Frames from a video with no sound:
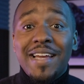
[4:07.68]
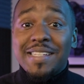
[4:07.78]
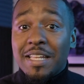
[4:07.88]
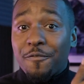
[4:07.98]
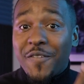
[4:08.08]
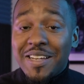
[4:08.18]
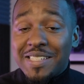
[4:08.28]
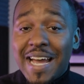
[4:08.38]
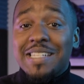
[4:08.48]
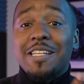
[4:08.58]
things that the
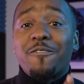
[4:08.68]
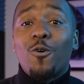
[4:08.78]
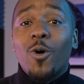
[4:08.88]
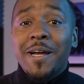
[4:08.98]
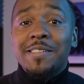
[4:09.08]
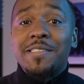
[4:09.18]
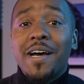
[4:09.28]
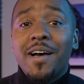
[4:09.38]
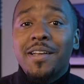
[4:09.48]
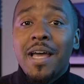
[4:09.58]
Fantastic Four has
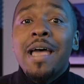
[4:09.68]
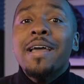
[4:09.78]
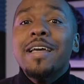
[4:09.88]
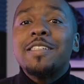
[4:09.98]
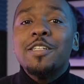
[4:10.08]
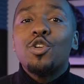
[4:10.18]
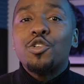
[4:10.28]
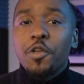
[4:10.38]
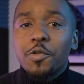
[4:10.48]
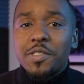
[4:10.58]
done is
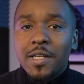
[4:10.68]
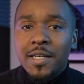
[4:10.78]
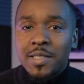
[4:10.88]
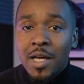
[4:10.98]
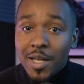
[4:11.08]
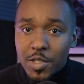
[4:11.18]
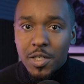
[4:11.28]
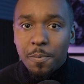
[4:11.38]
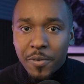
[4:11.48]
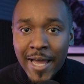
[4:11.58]
introduced us to
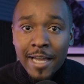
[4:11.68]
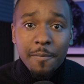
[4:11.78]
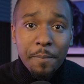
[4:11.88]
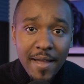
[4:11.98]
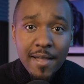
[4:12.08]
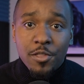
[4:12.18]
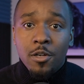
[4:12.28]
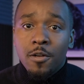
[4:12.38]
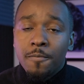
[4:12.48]
the Black Panther,